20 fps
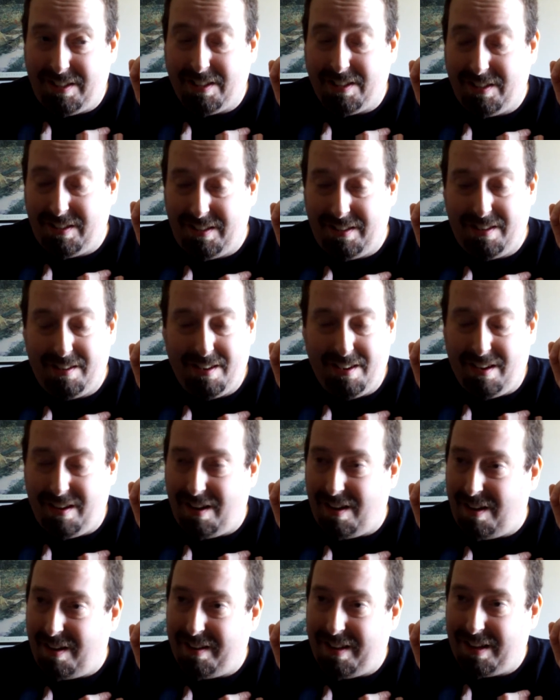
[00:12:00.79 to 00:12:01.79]
just
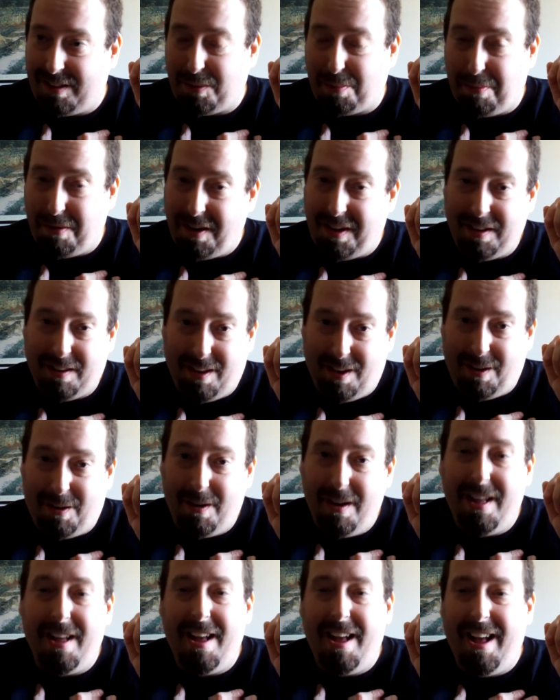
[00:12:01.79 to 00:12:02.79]
that's pretty low.
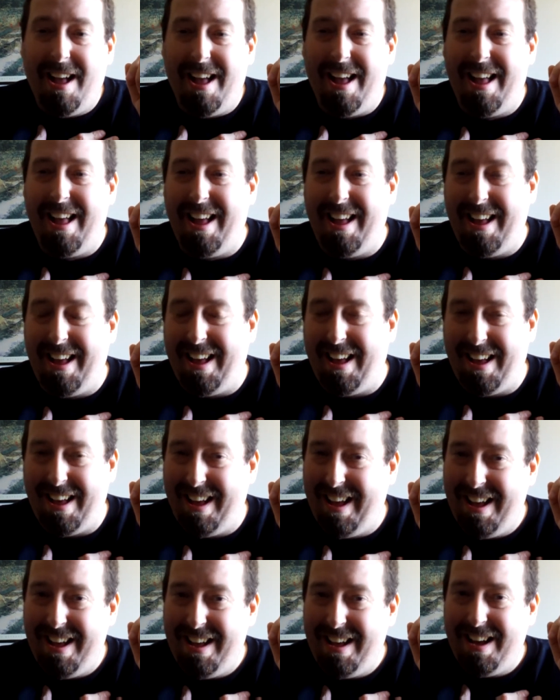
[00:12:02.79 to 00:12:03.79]

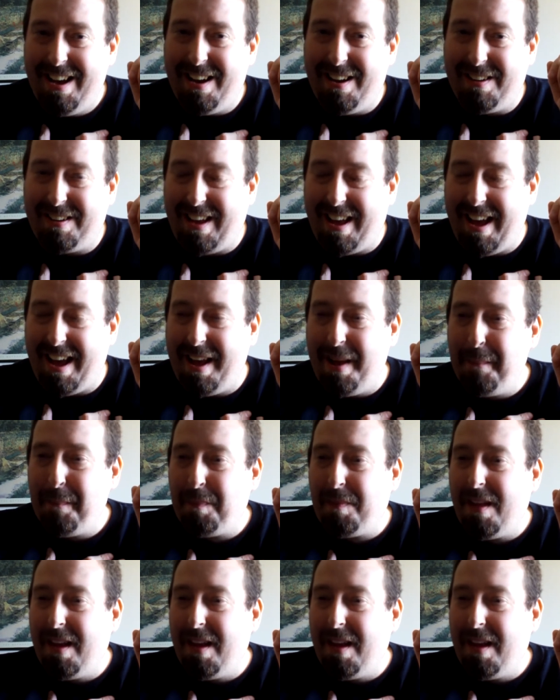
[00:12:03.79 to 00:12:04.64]
Okay,